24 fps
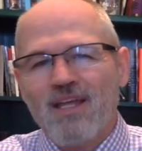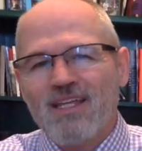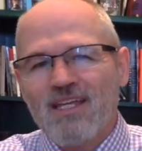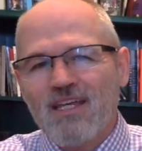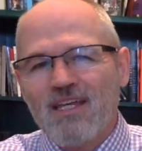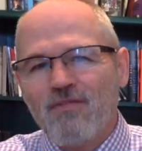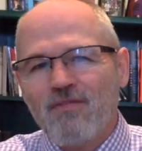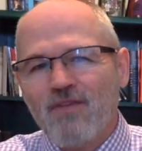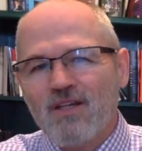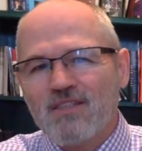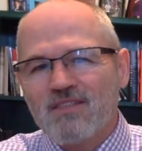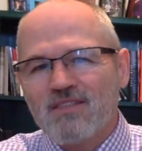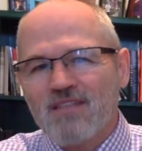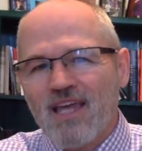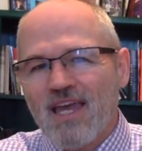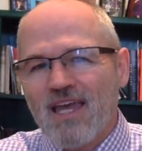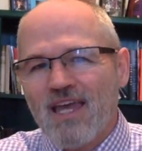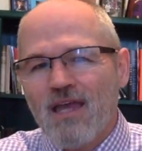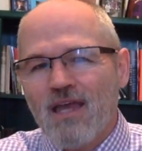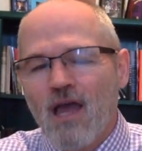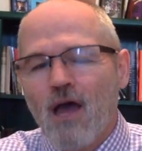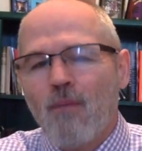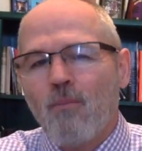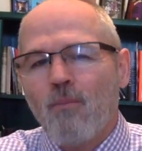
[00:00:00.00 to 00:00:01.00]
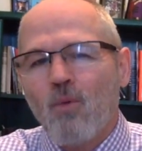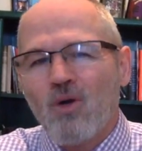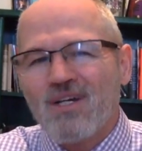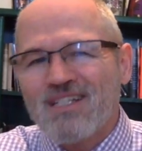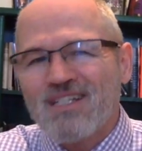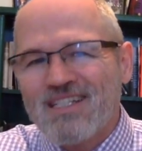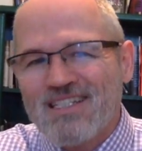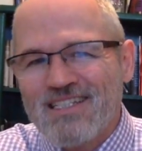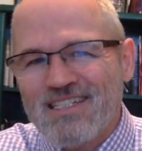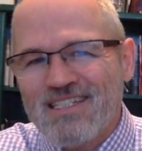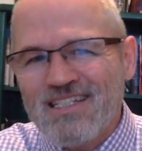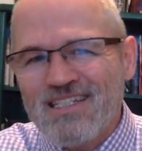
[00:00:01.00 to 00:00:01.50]
give us a
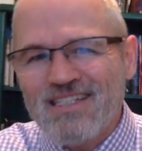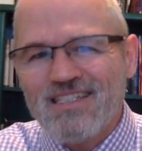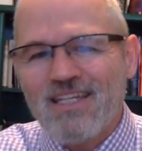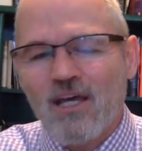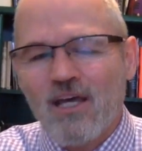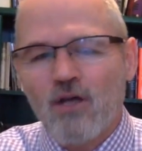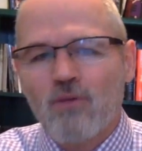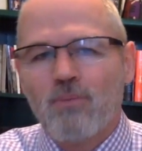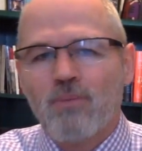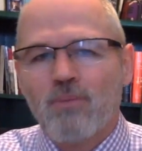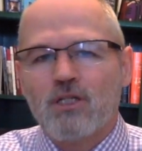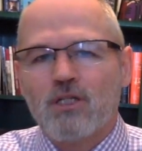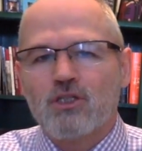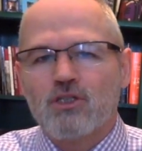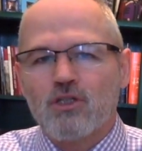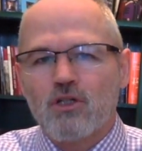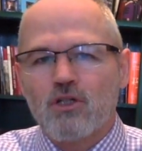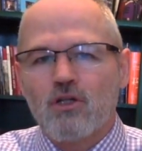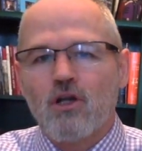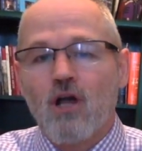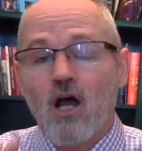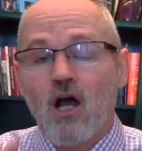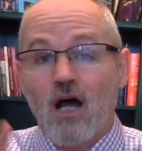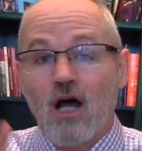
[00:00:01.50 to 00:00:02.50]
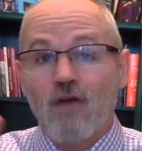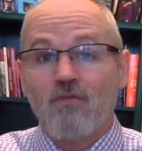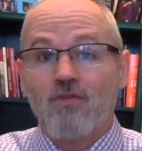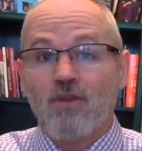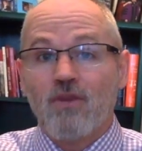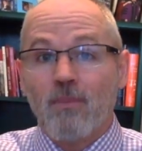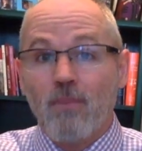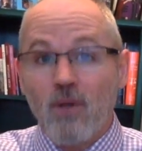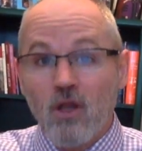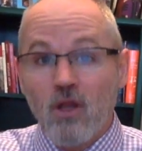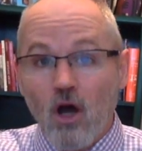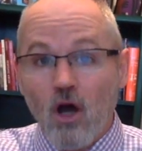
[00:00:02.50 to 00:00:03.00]
more detailed picture of the
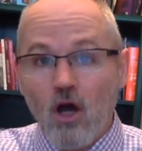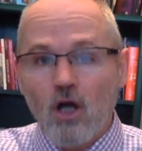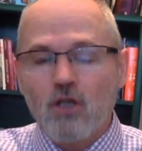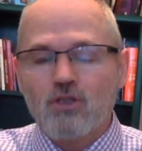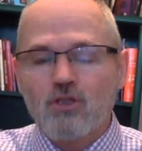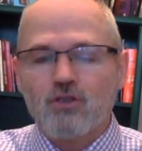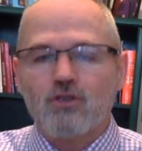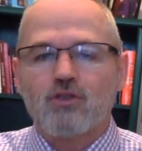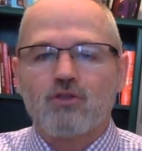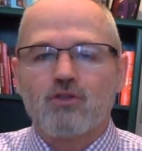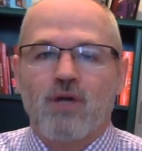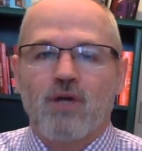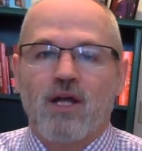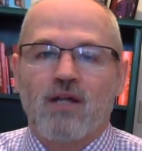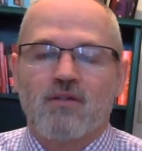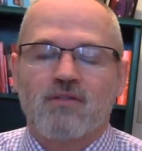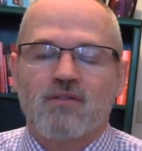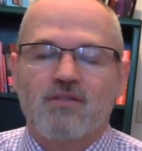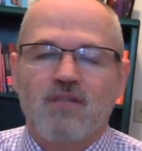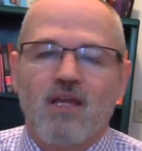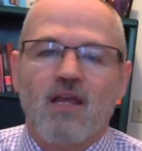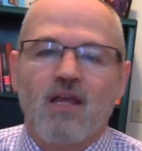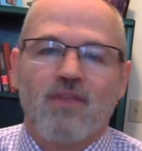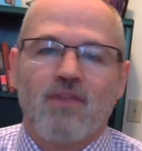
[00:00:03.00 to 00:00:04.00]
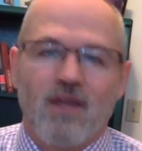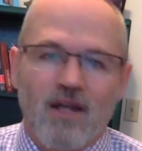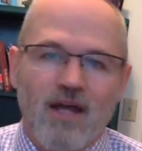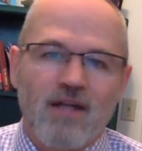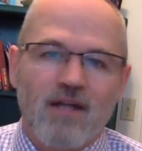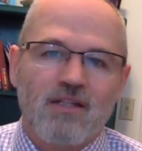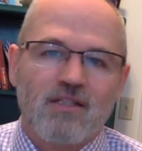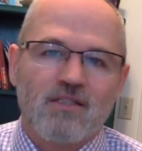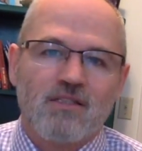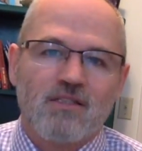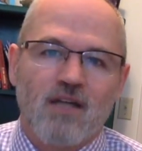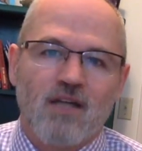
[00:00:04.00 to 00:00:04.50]
larger trends that I
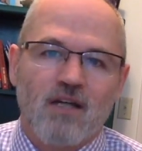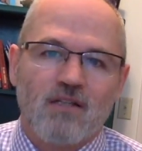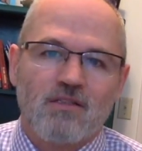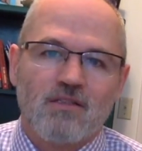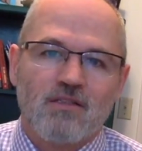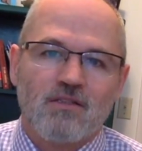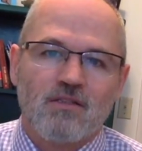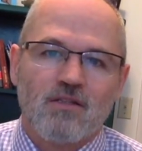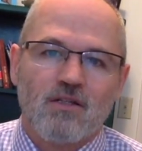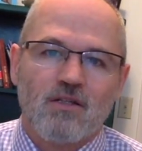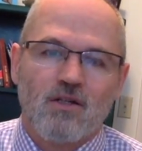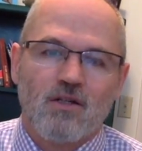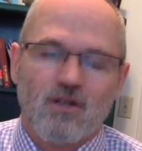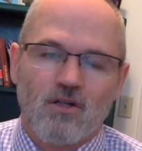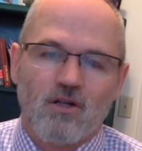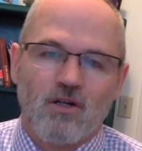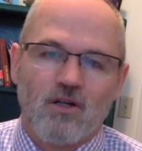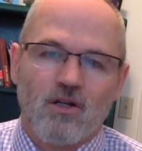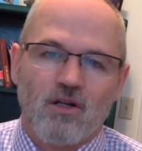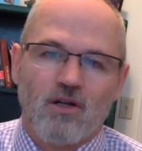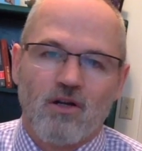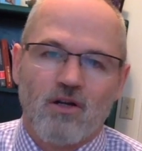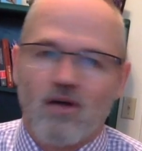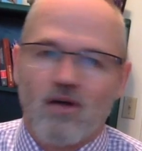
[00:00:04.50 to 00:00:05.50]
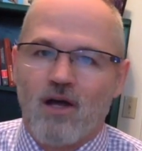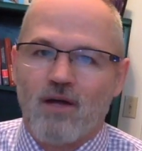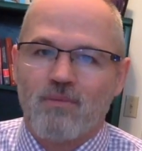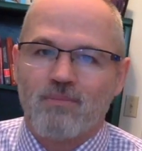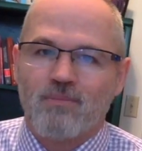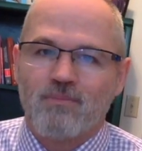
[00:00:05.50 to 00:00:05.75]
discussed earlier on.